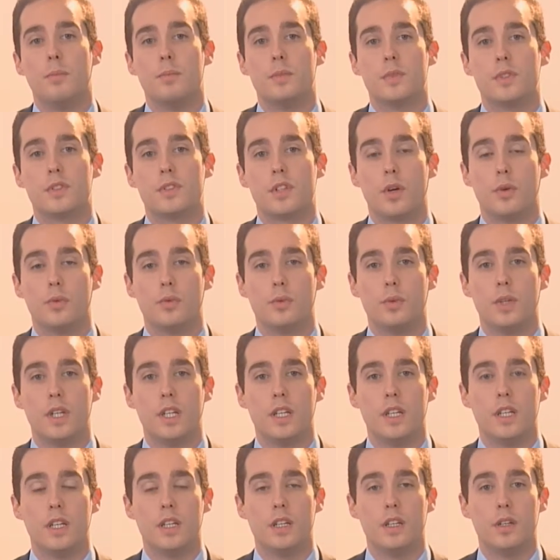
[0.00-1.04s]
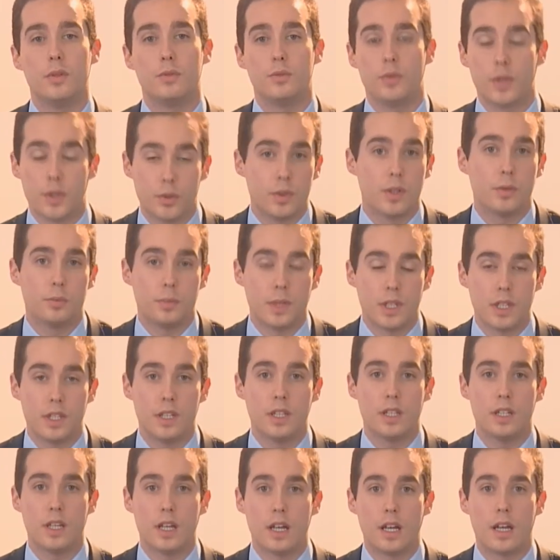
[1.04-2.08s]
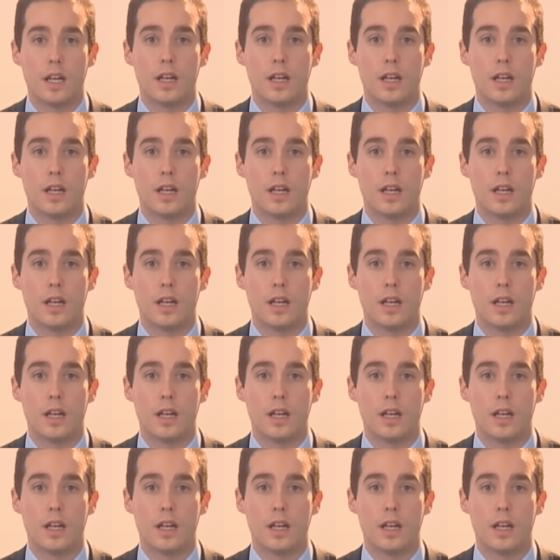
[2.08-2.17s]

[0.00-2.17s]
So we will be